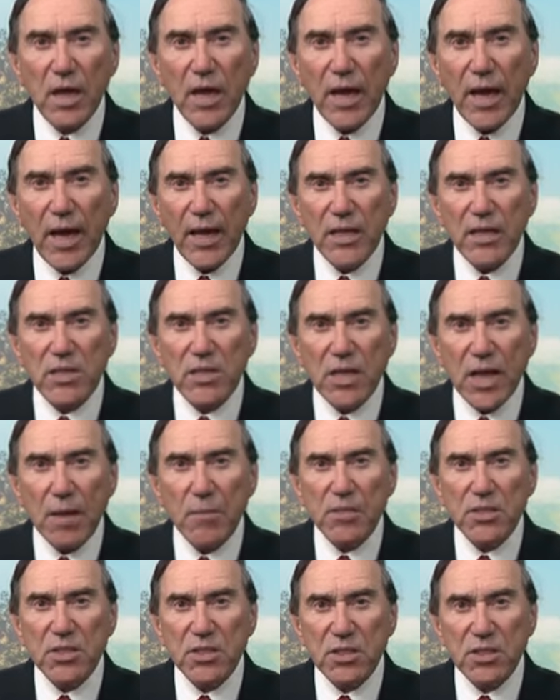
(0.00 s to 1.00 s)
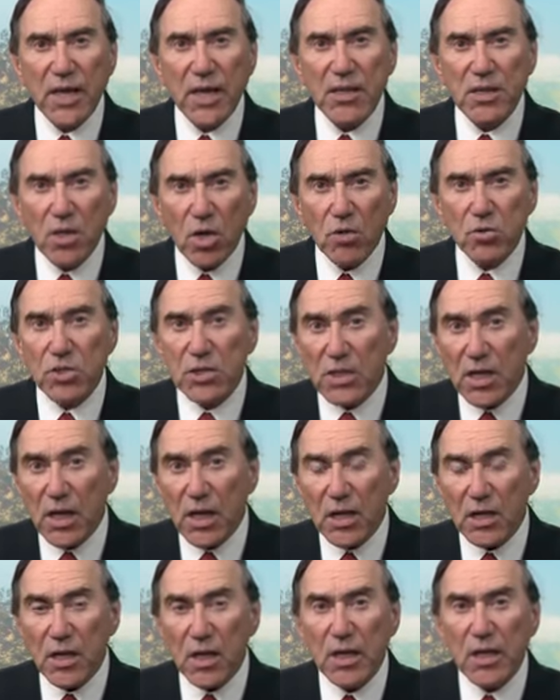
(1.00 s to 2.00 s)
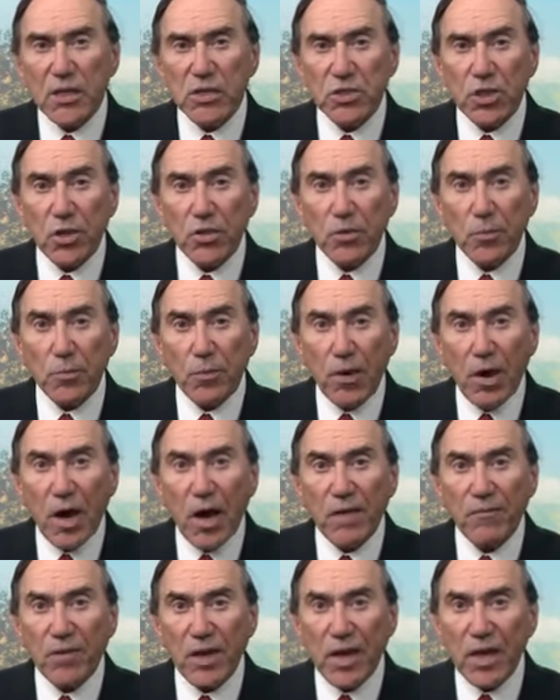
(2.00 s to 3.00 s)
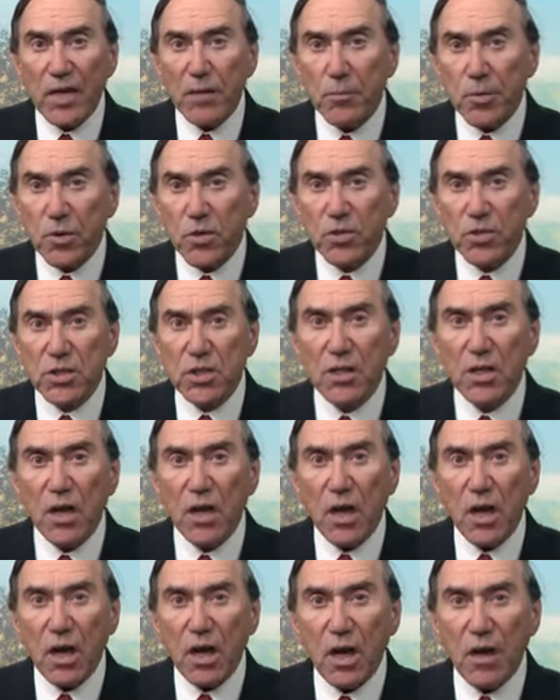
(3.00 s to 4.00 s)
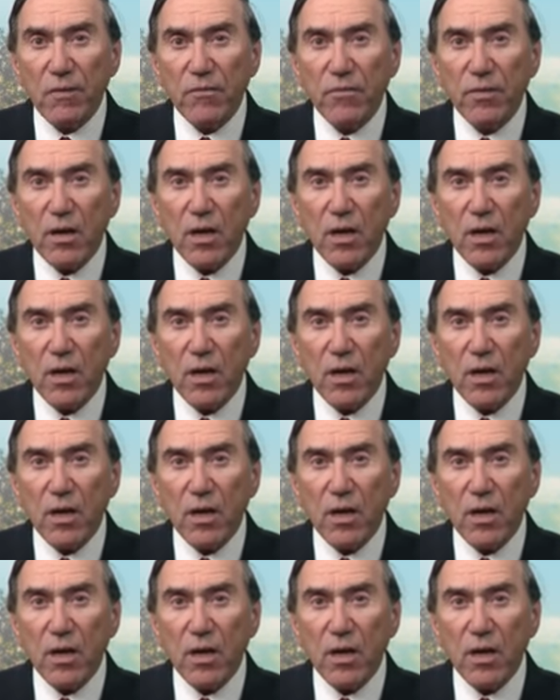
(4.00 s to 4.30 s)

and establishes that no state shall deprive any person of